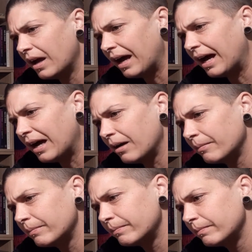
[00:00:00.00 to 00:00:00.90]

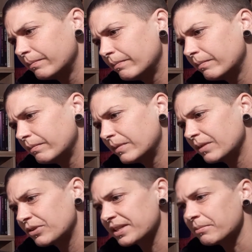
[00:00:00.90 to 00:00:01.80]
Um,
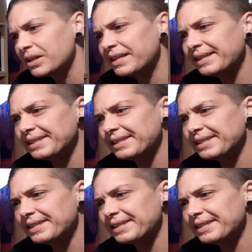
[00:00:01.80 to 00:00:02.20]
for someone here,